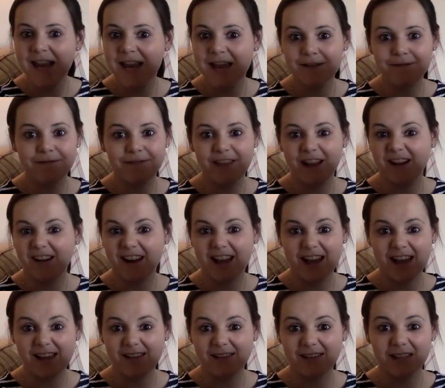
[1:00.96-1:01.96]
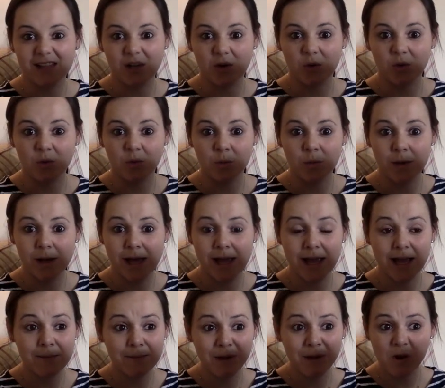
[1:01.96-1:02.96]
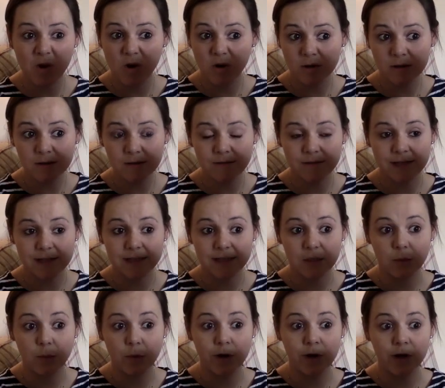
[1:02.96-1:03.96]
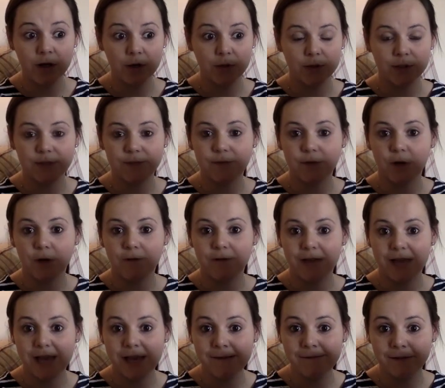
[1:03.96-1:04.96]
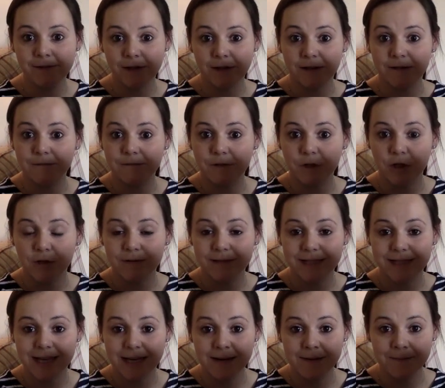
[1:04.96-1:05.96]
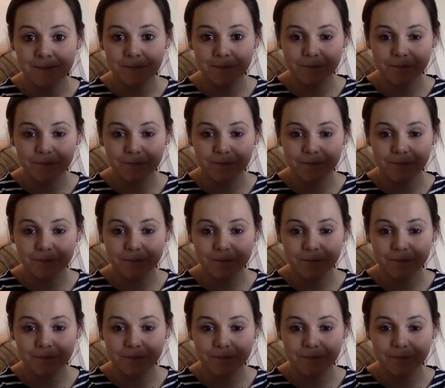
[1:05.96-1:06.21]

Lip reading: lived their lives their own way, and because of this, the world was full of evil and full of sin.